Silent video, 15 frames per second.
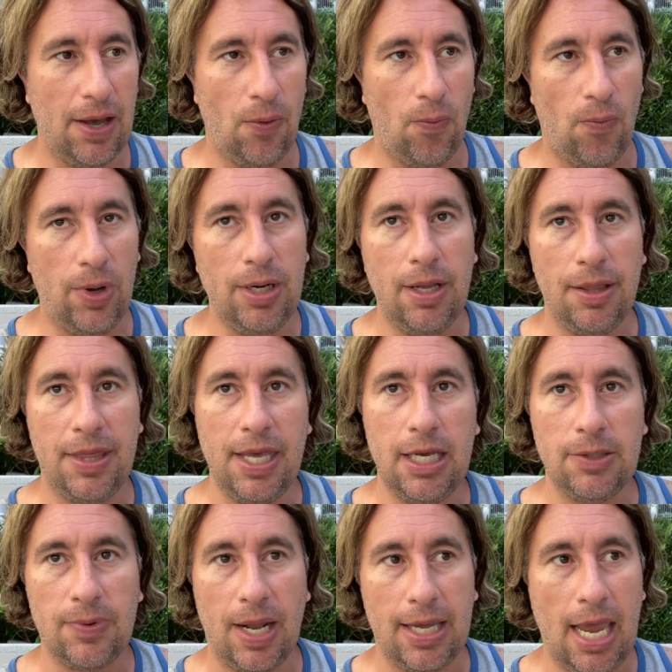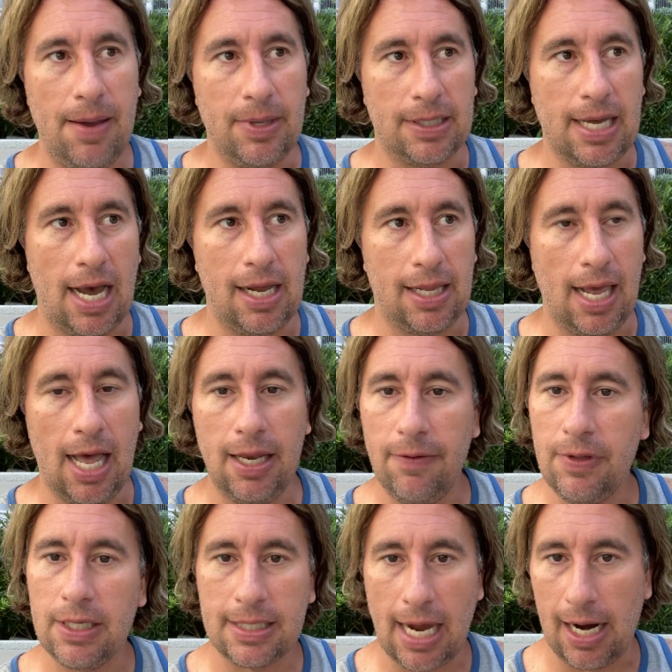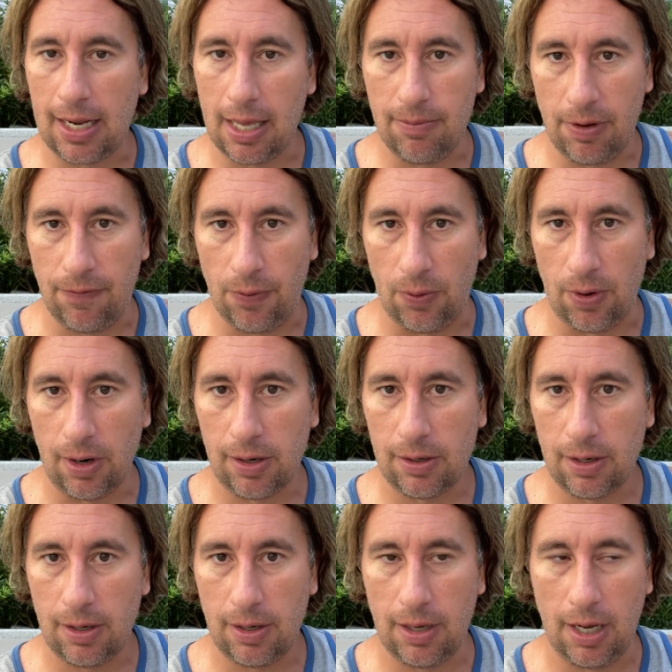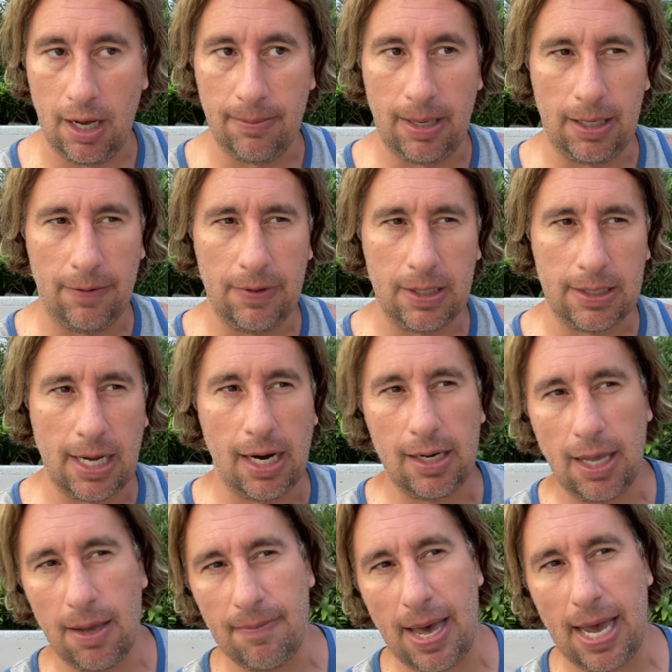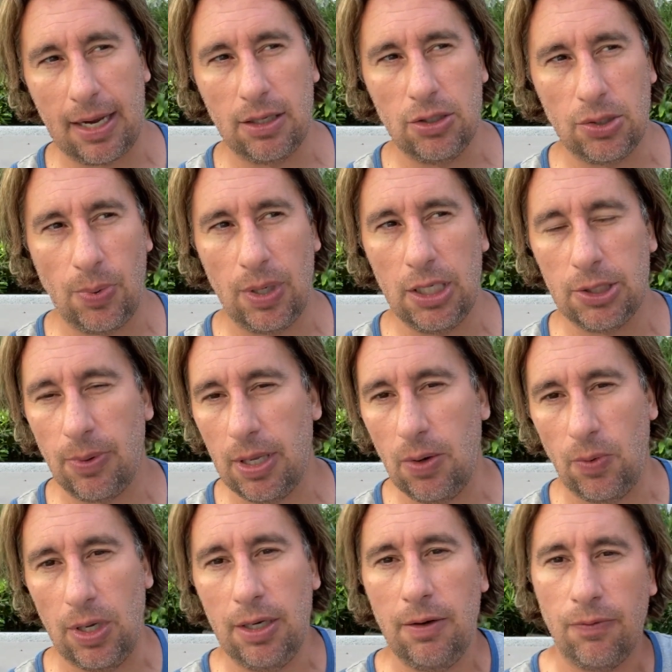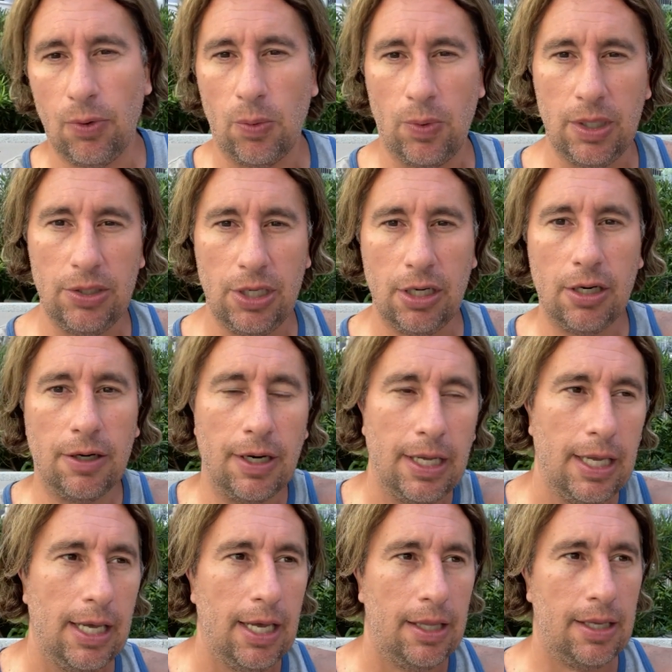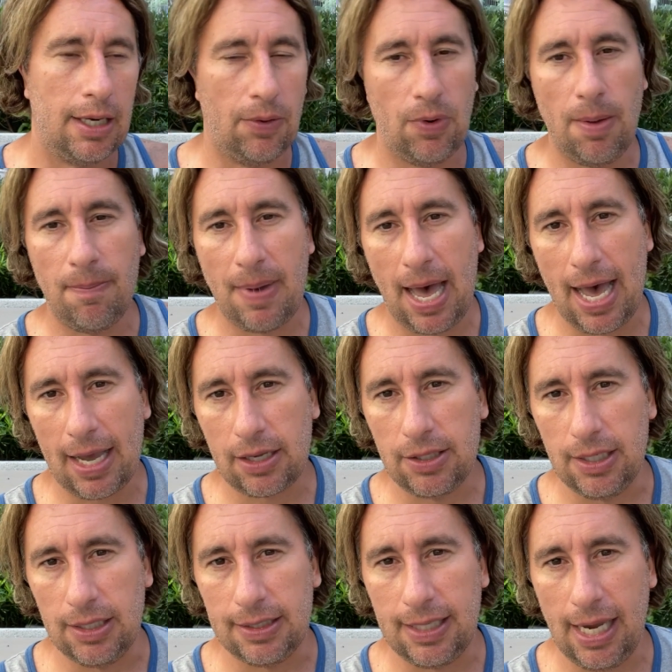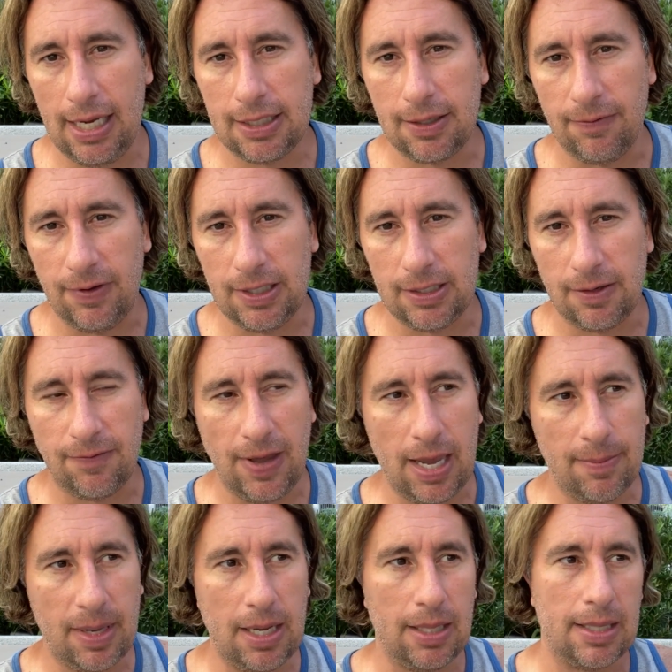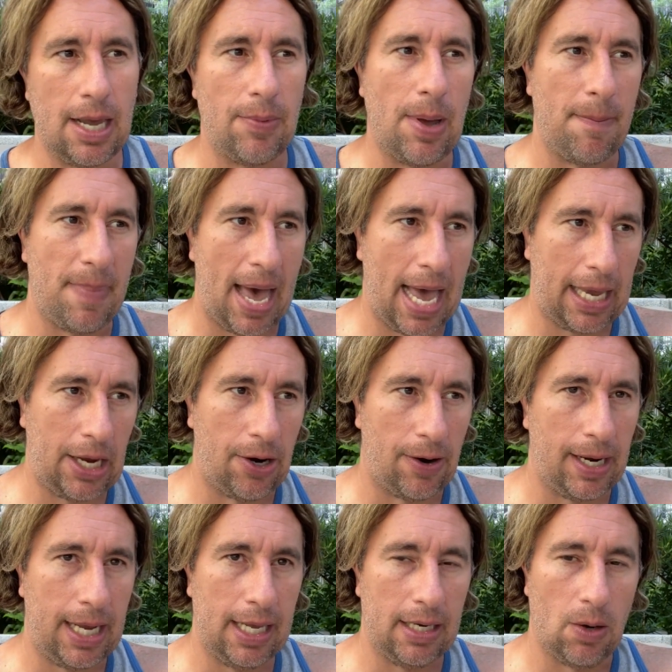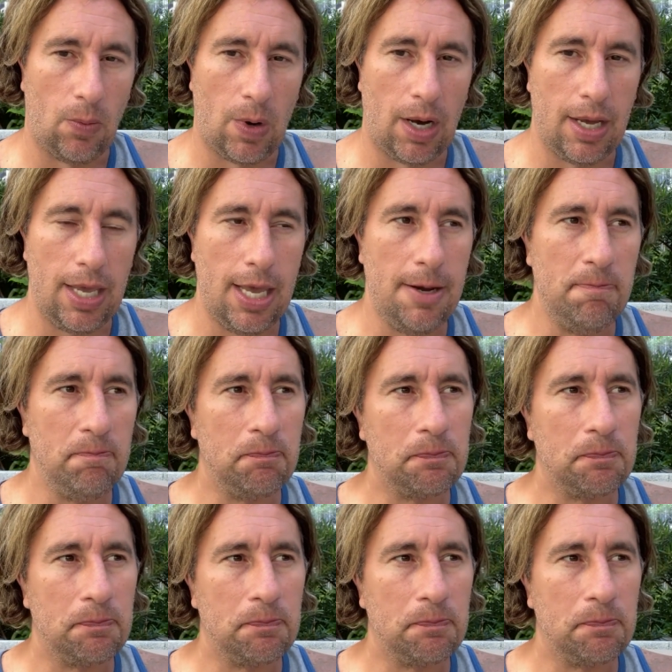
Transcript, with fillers: one of the things when I came to Thailand, I lived in Thailand before. I lived in Thailand back in 2021 for 1 year. Then I went back to the States and visited family. Now I'm back here again in Hua Hin,